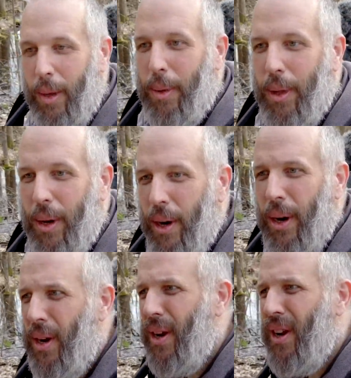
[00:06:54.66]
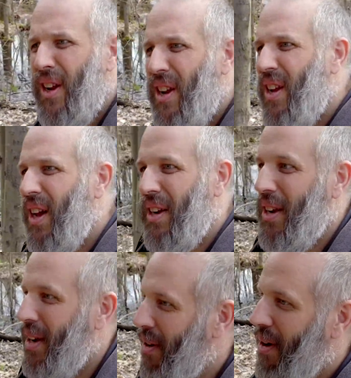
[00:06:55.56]
people are. I
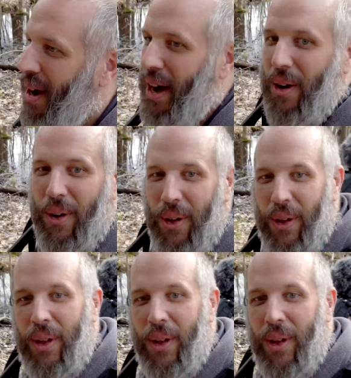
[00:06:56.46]
did hear an owl